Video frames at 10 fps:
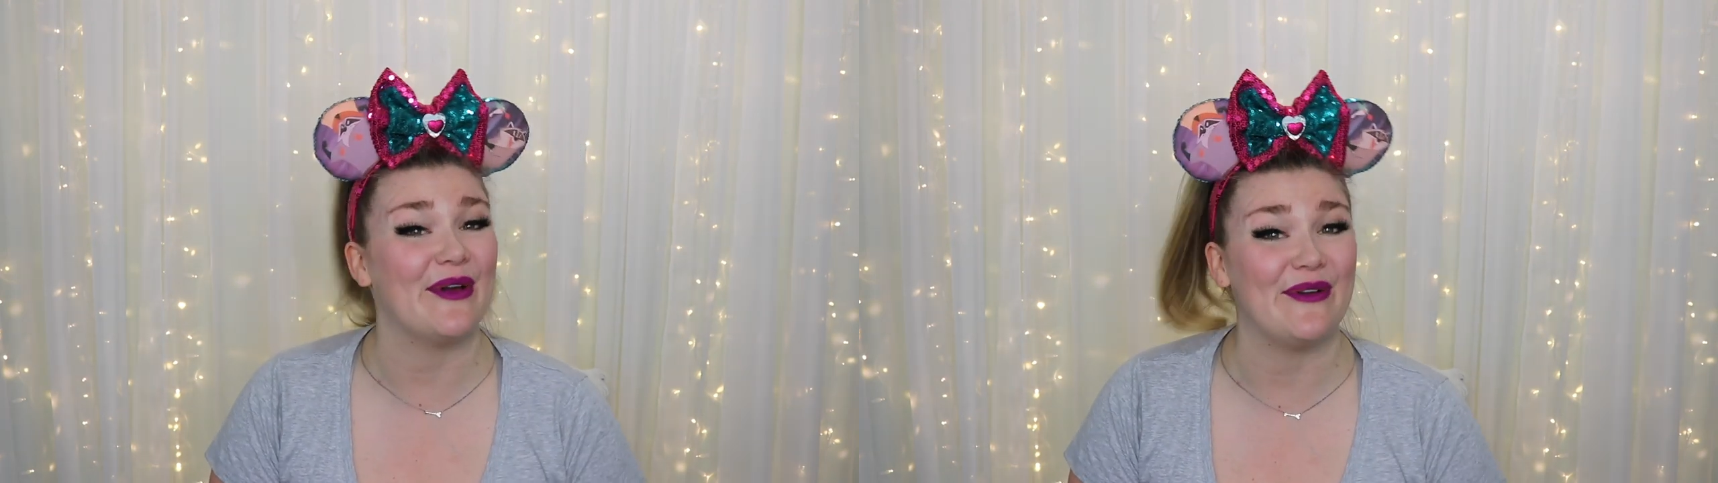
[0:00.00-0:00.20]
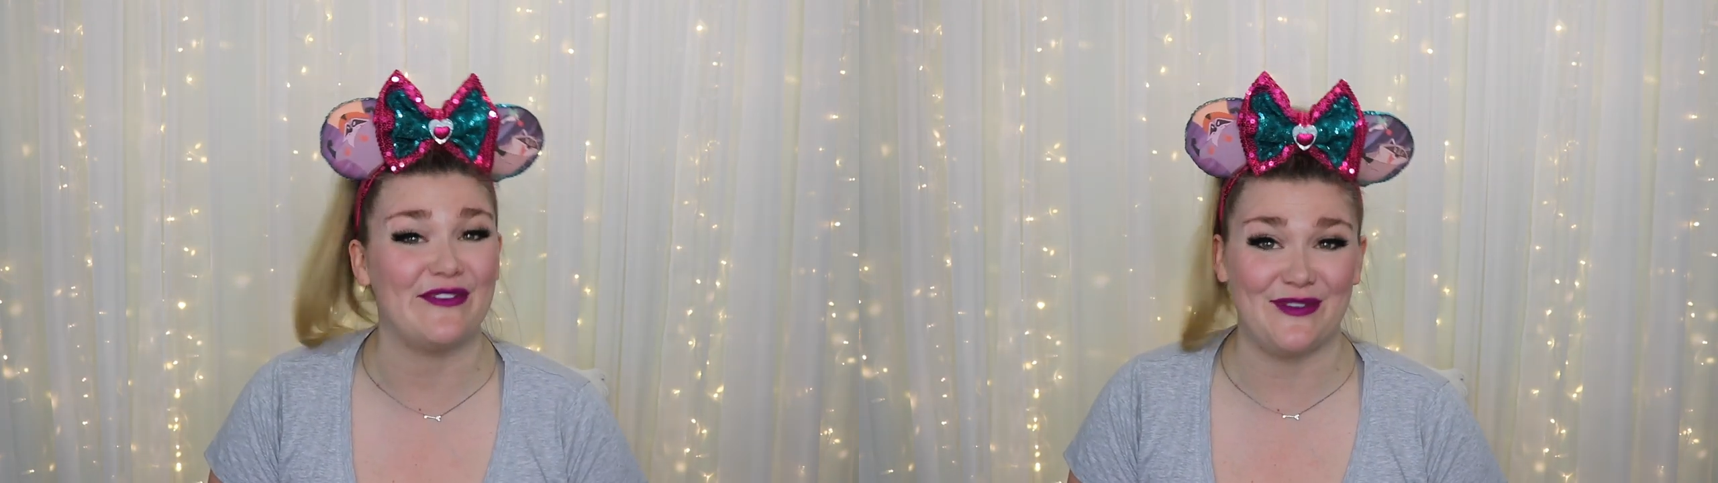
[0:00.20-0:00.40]

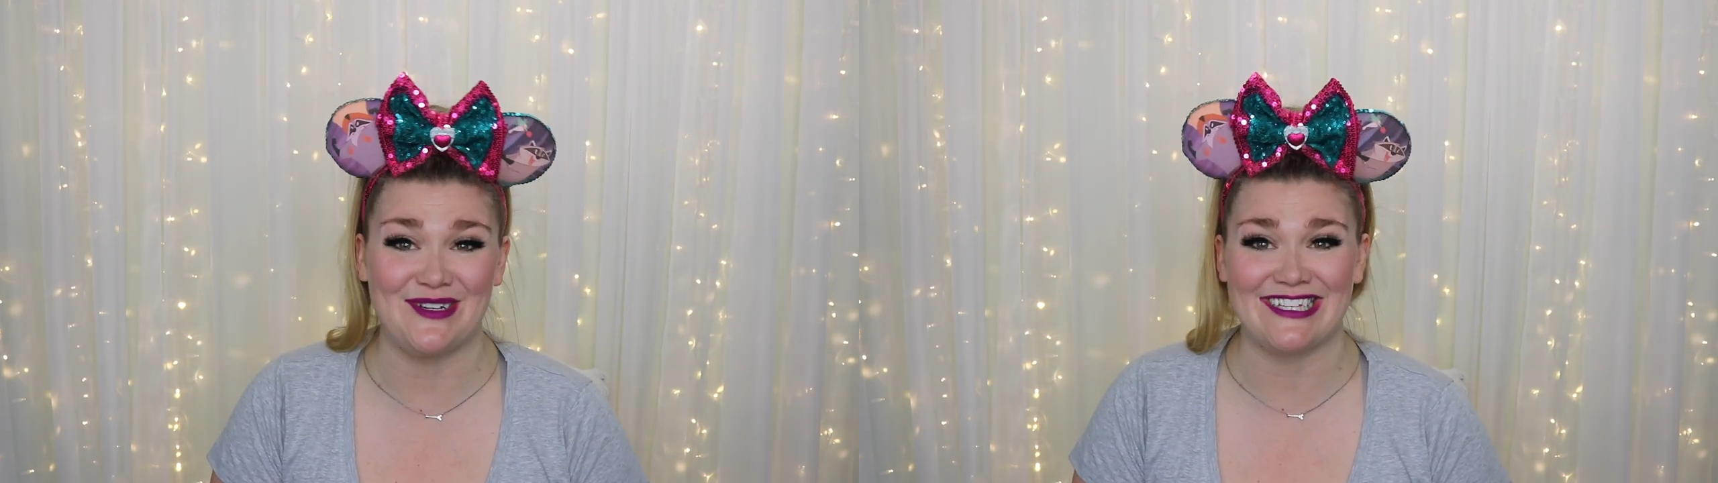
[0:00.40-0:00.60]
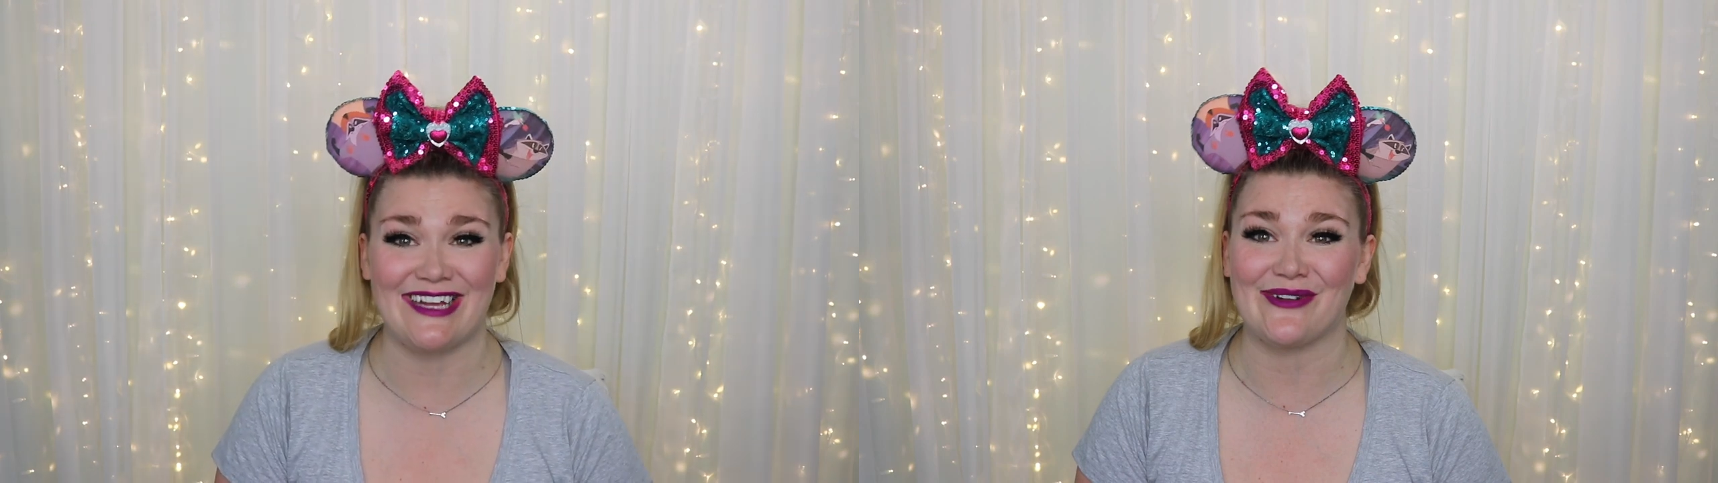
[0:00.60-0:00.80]
code if you
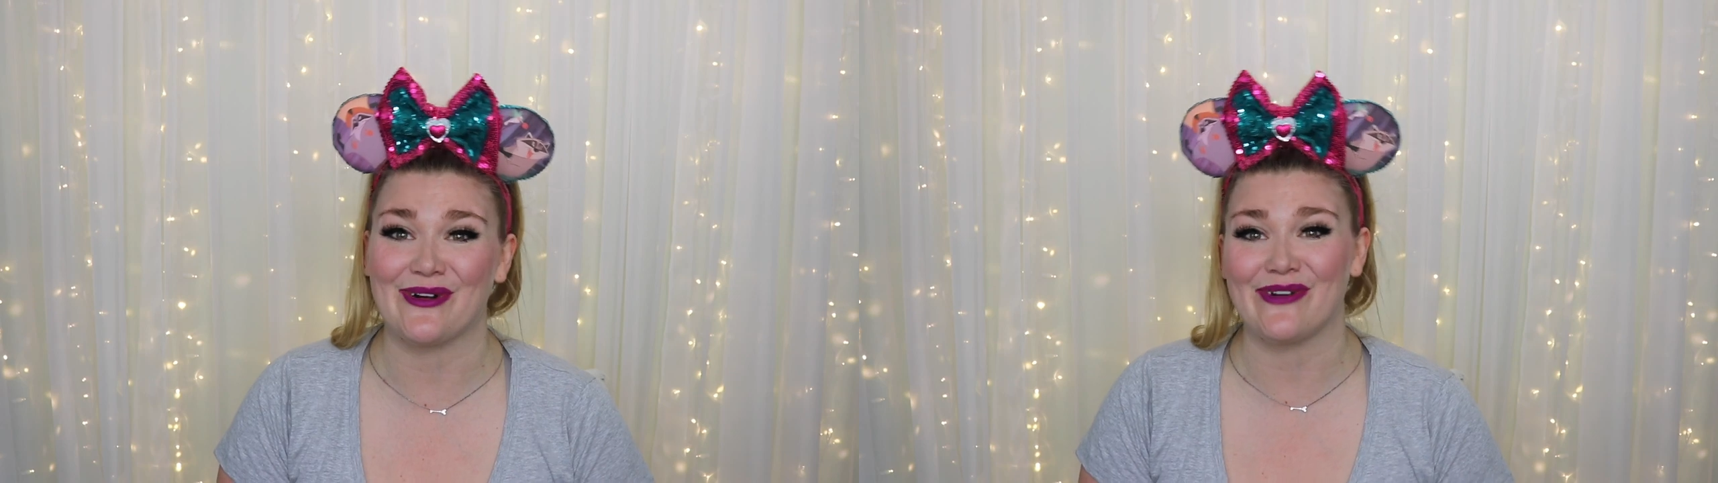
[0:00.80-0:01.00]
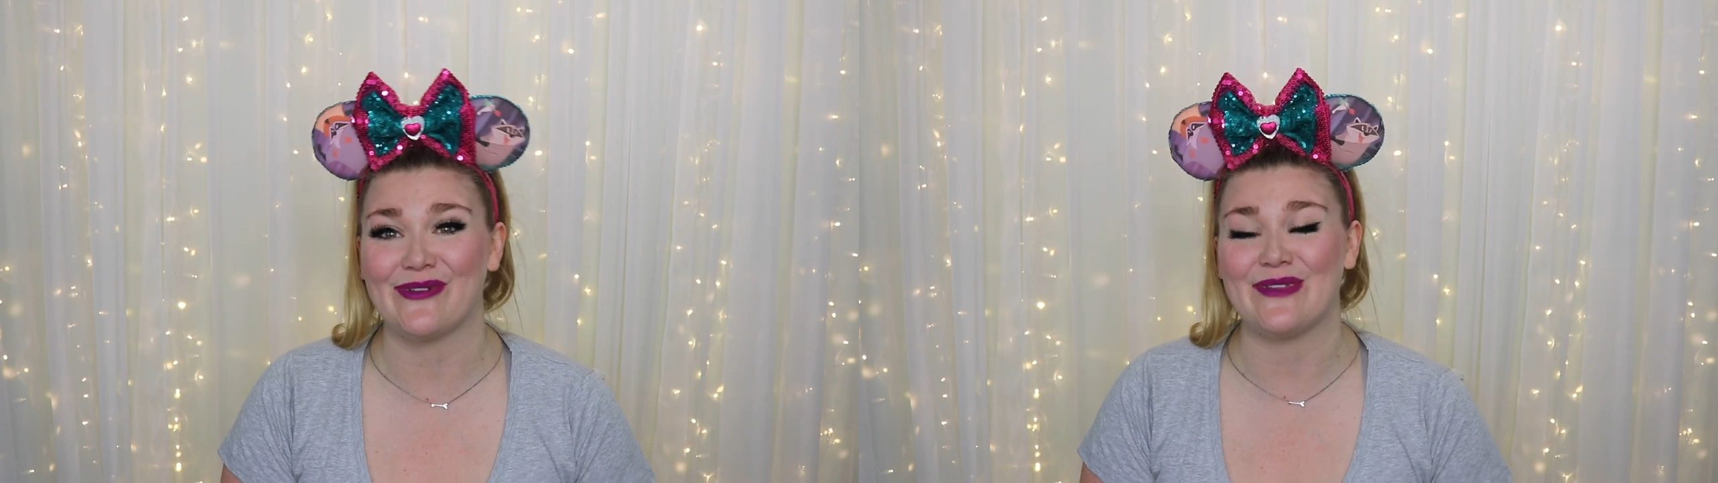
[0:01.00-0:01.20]
decide to
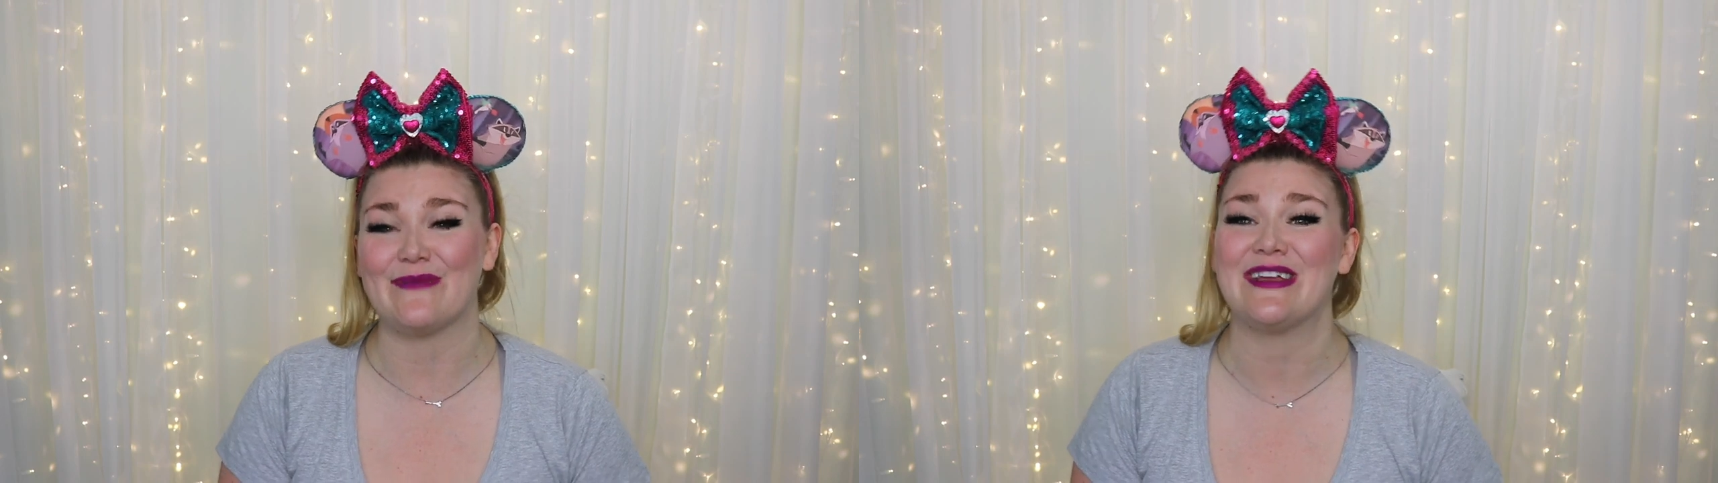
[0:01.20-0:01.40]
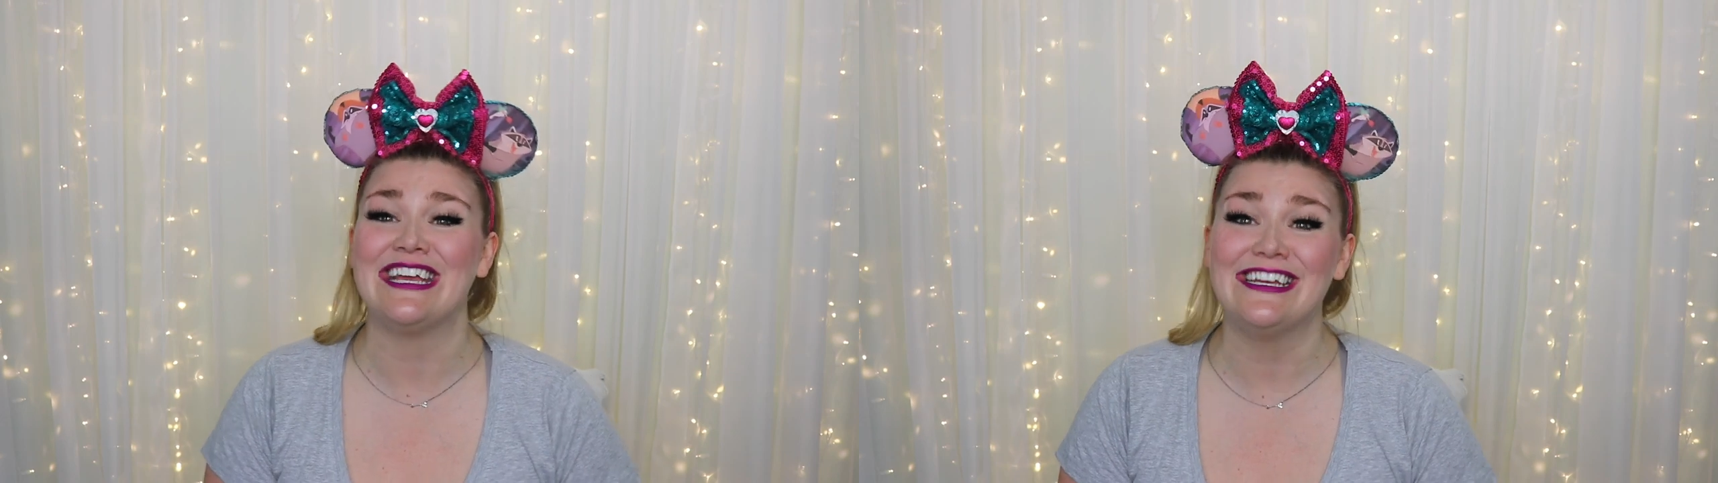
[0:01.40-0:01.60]
order from them